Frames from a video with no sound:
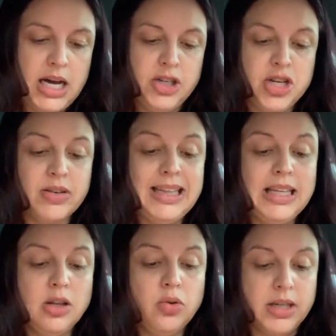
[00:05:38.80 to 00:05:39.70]
Jerry Lee
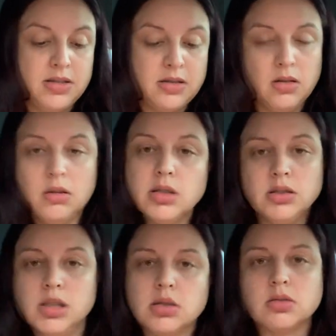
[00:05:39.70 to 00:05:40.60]
Lewis,
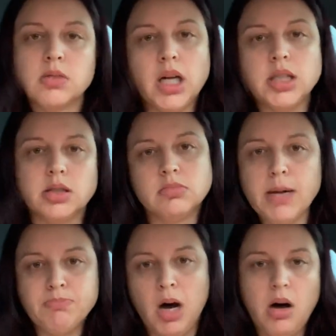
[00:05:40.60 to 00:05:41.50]
goodness gracious,
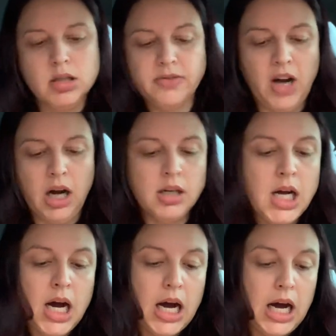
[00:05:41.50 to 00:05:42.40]
great ball of
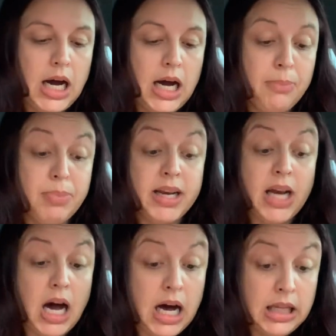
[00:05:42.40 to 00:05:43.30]
fire, Buddy
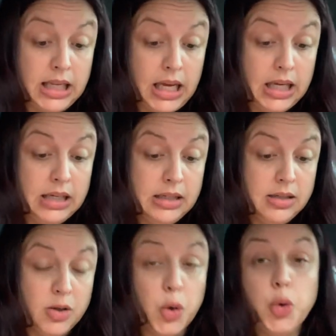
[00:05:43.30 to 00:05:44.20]
Holly,
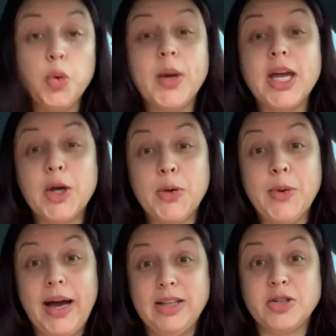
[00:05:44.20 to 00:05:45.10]
ooh-wee ooh,
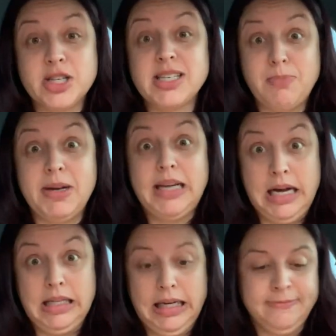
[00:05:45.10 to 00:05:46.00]
I look just like Buddy
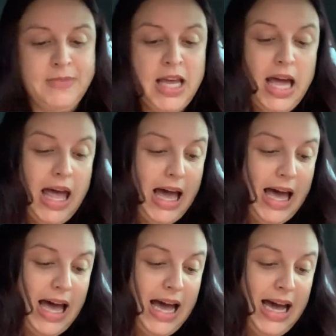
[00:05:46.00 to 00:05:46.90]
Holly,
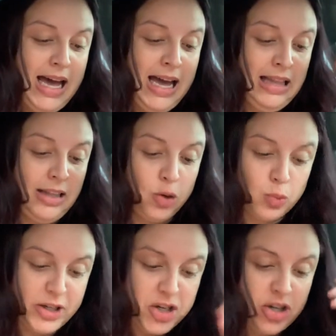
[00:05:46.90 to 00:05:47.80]
Little
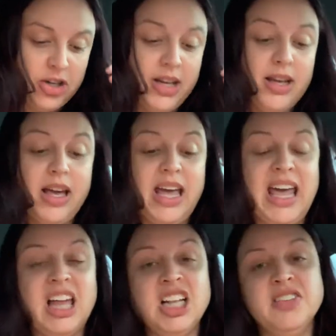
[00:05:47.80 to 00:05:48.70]
Richard,
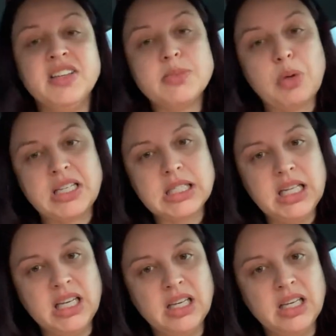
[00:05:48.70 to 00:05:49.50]
Elvis Presley,